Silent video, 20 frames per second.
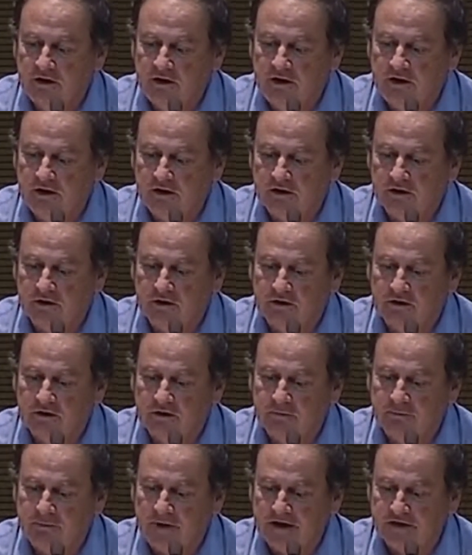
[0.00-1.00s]
in
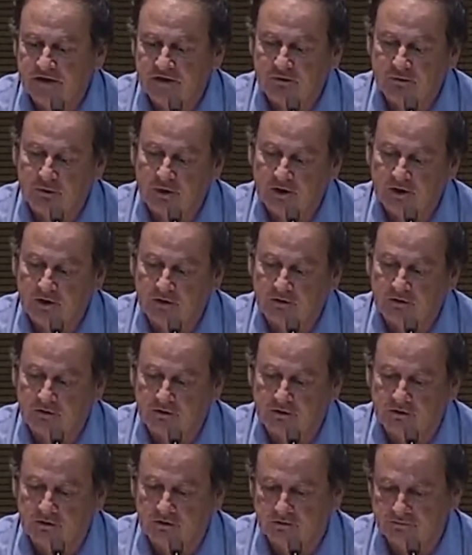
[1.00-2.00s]
the past
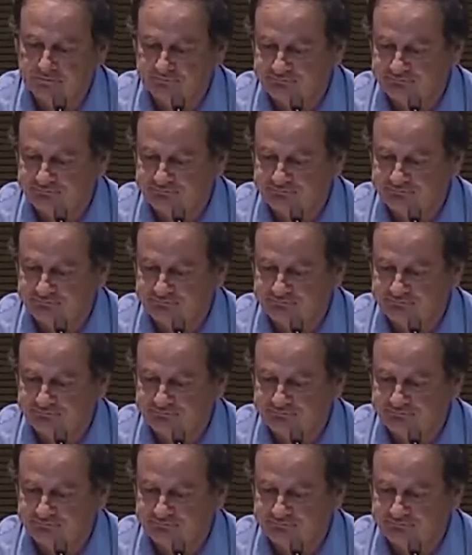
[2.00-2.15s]
record.